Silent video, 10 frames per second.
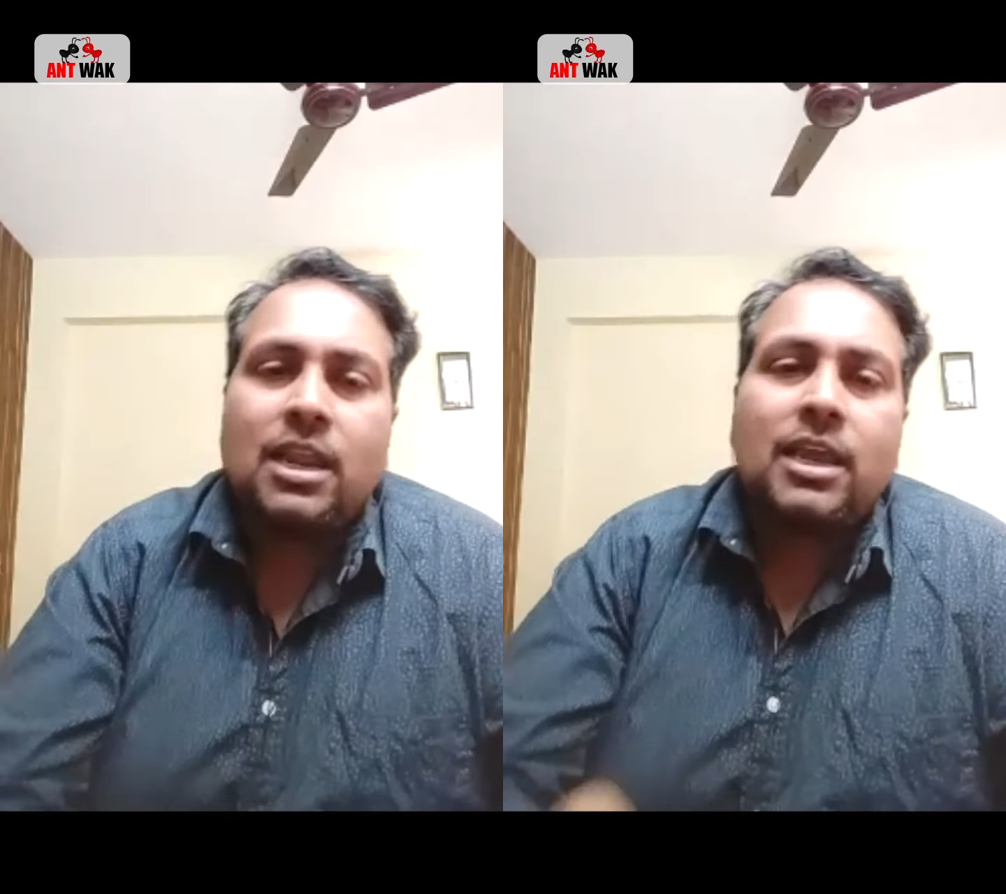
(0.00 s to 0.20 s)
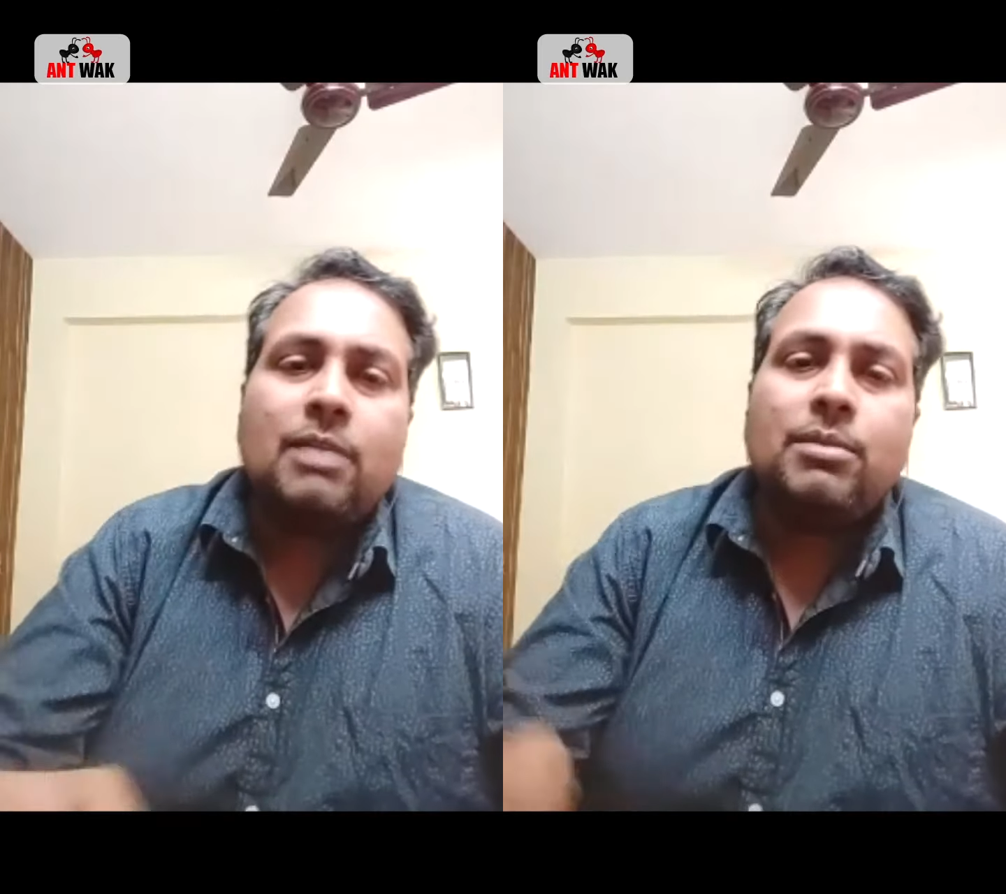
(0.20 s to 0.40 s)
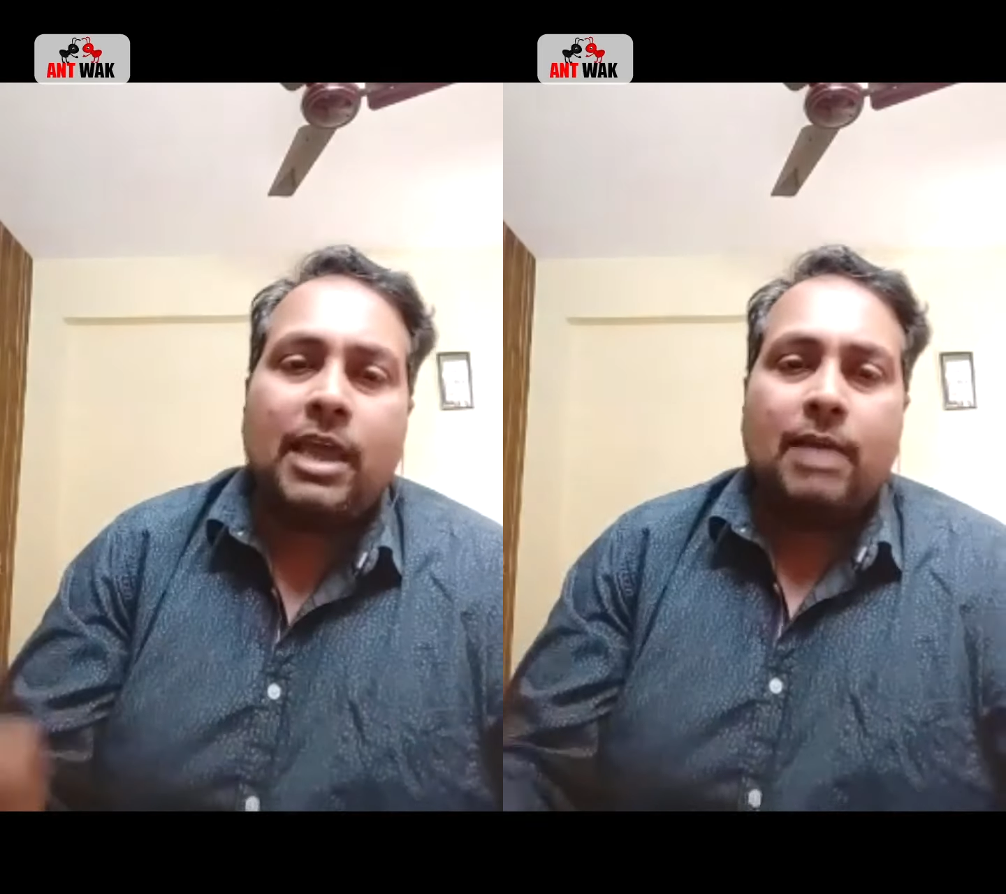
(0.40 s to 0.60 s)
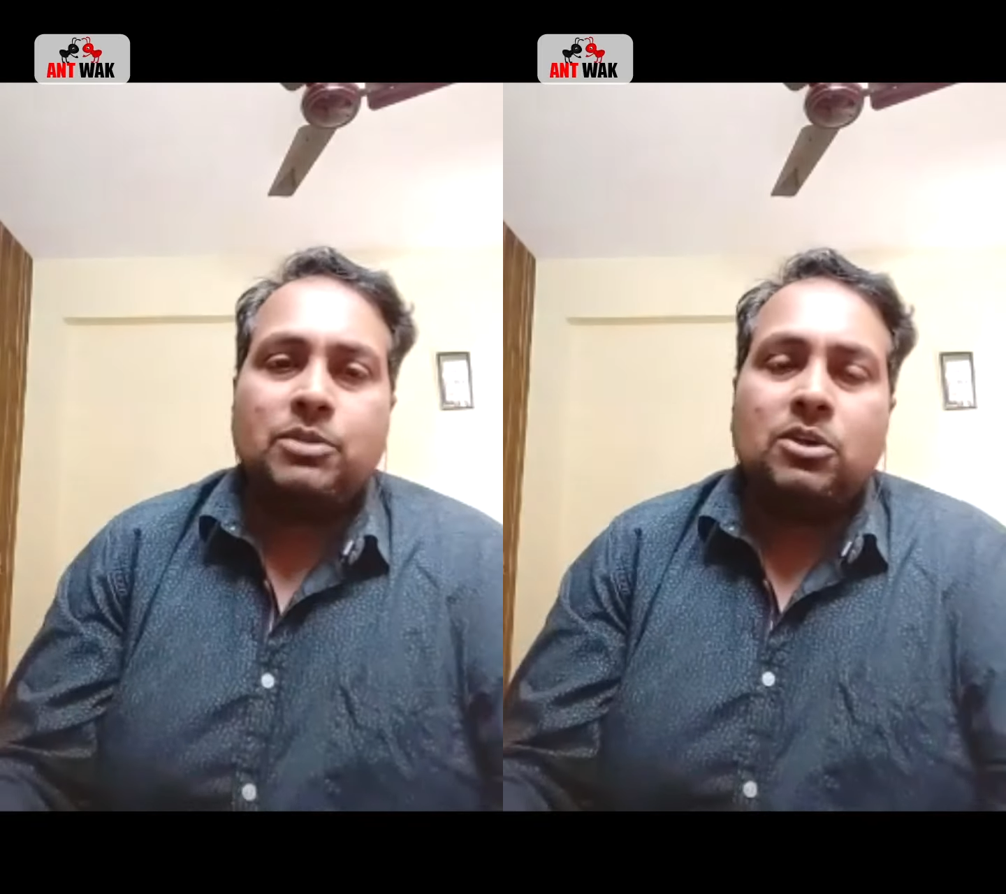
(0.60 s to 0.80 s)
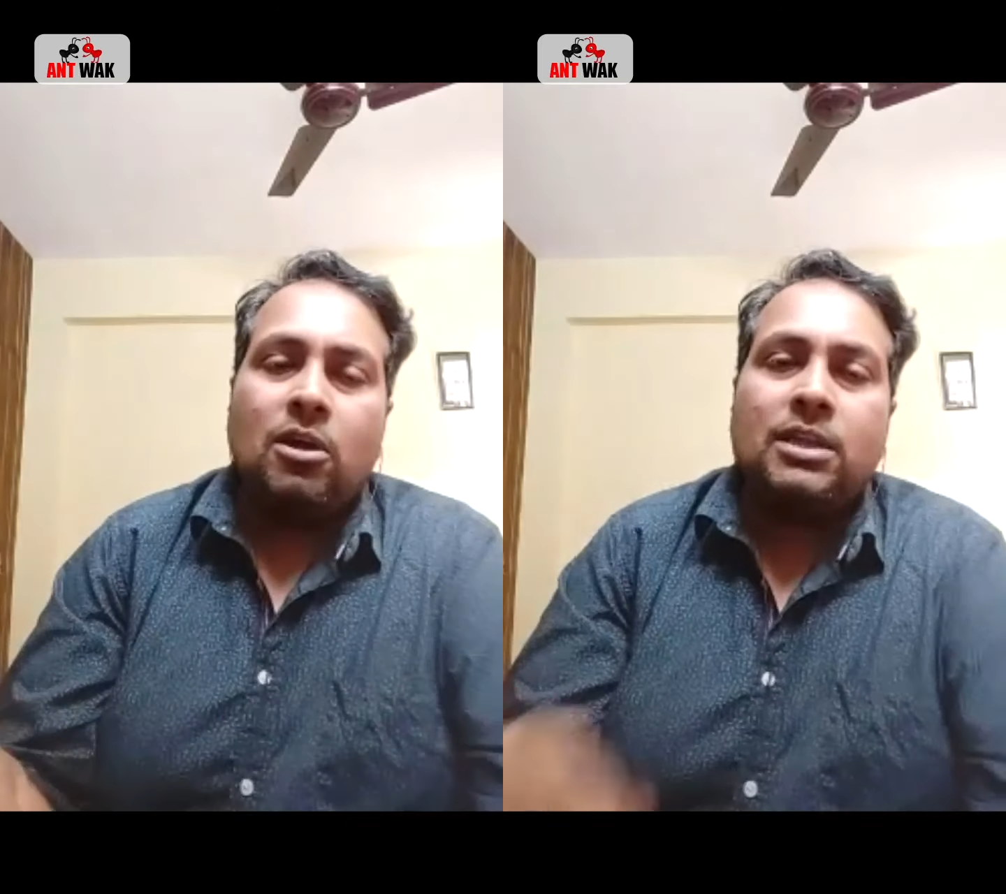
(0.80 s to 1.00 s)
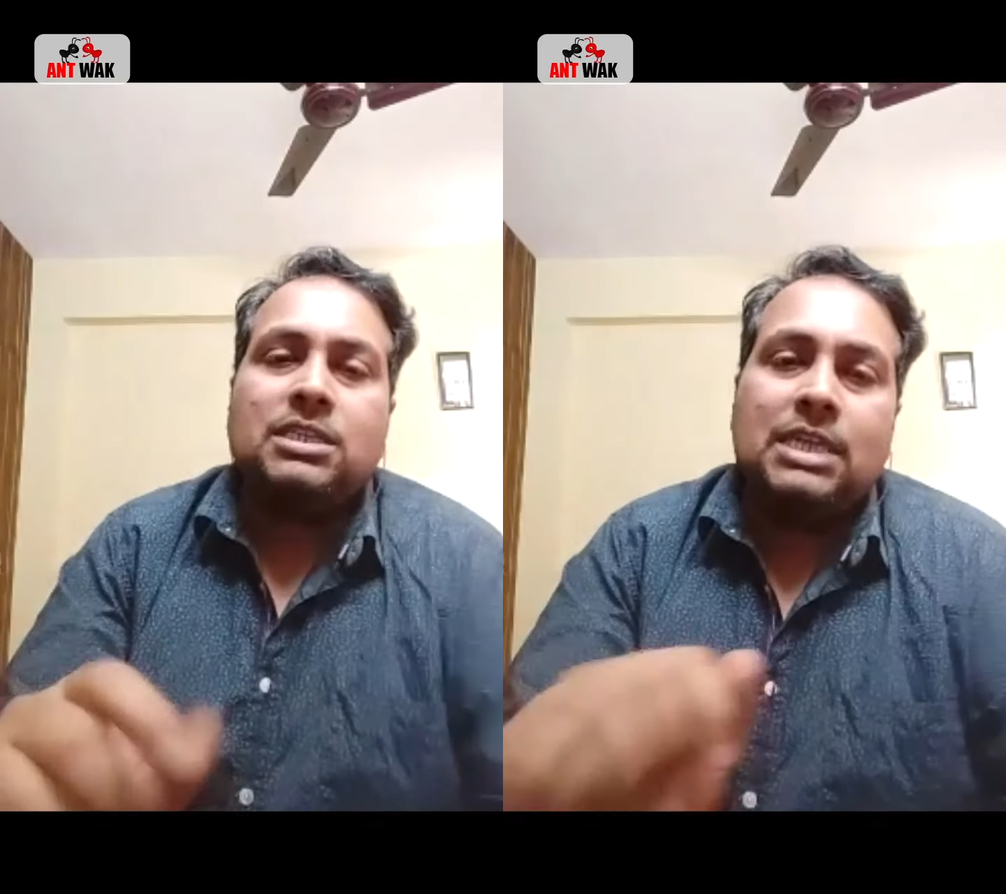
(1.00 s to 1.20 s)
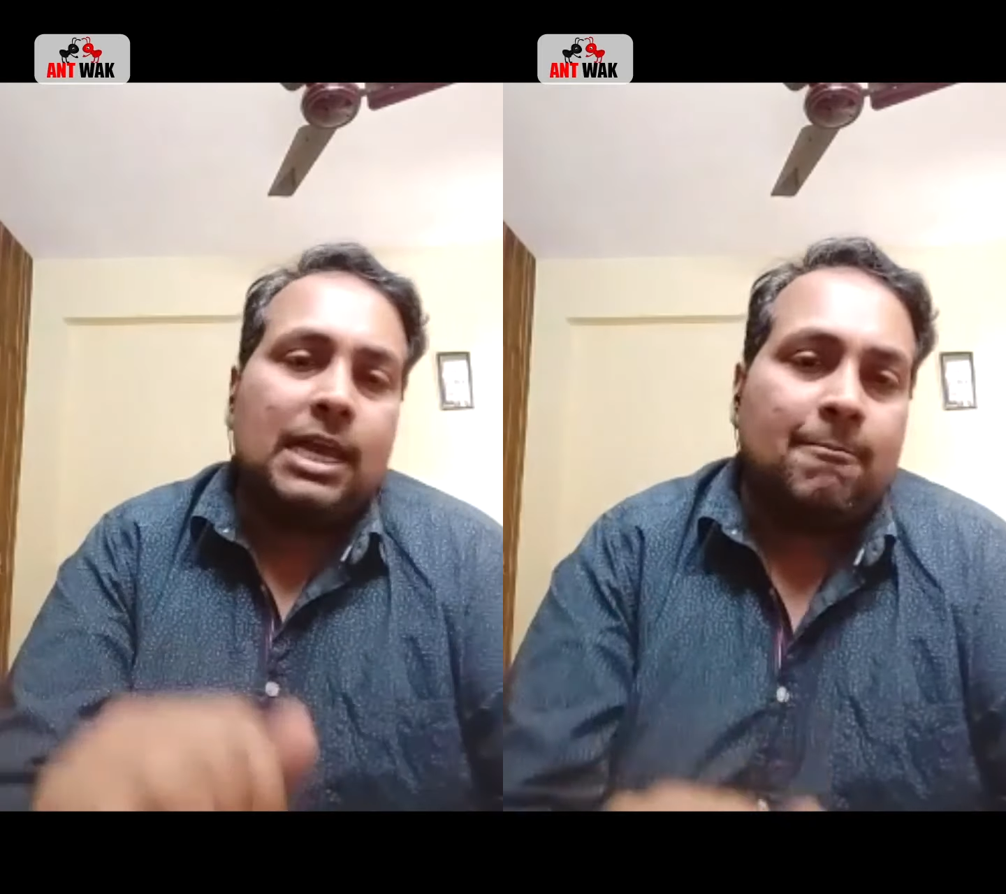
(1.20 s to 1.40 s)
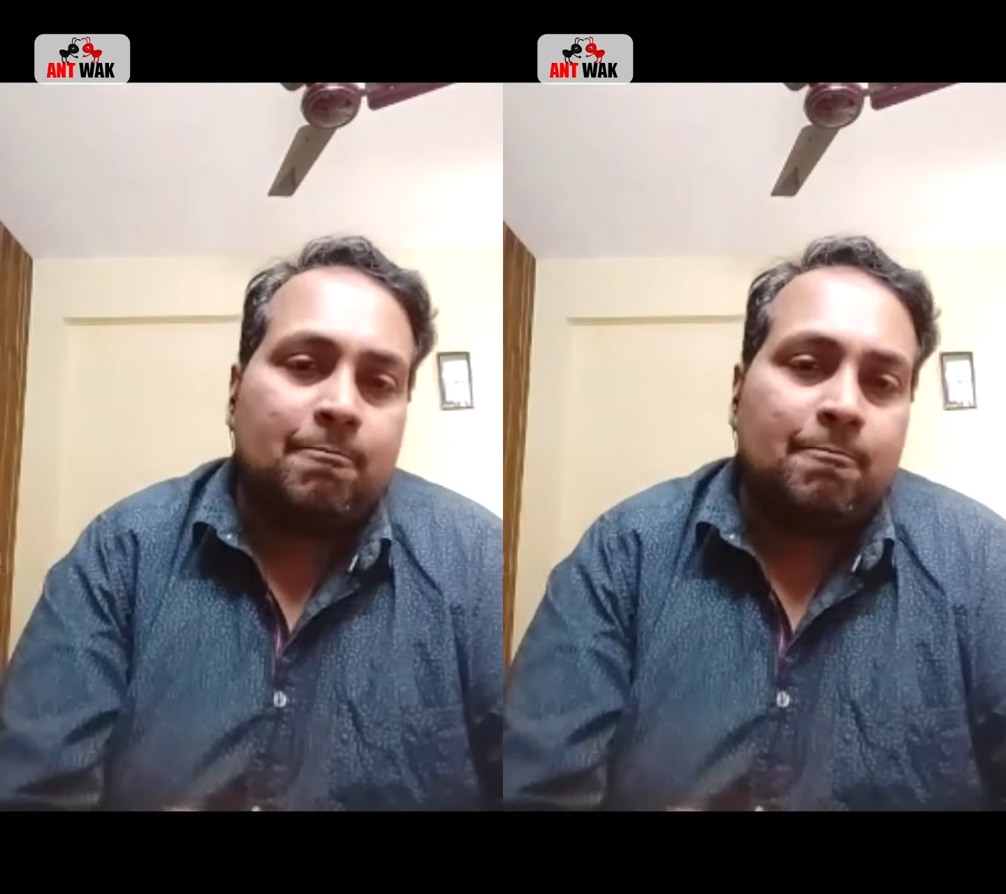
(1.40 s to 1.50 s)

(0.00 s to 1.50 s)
can be captured on a CRM.